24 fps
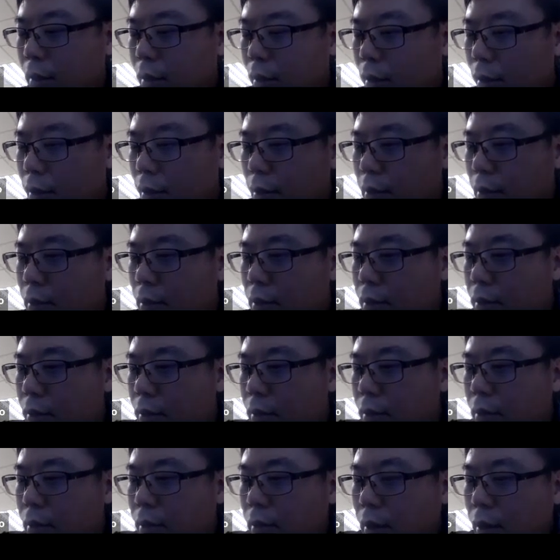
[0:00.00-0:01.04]
a, uh,
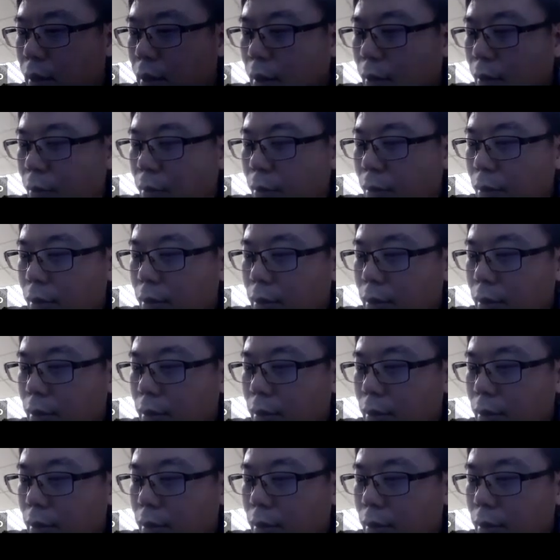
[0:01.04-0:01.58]
a uh,